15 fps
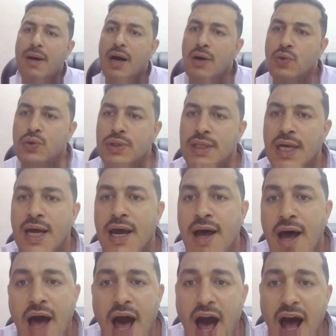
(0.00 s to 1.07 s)
about
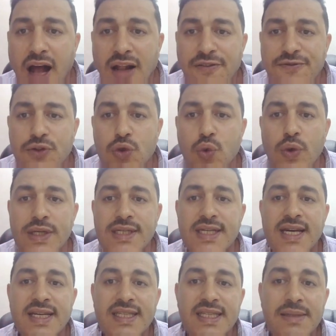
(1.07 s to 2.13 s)
half to 1
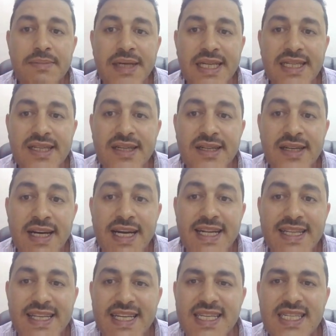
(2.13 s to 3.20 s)
centimeter
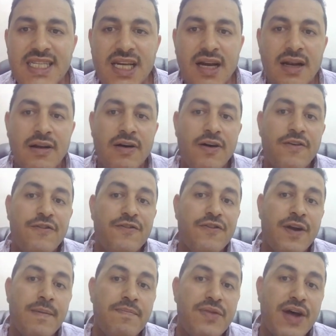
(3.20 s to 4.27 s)
distal
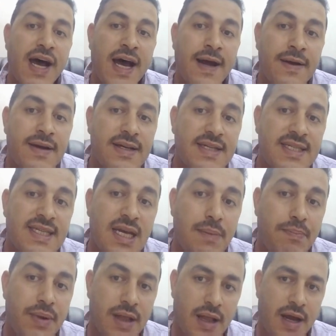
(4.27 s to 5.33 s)
from the
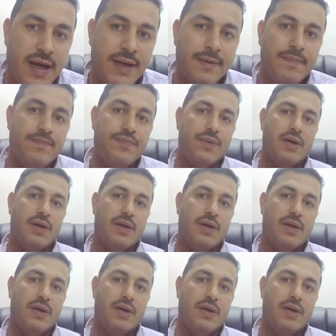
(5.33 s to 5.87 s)
staple line.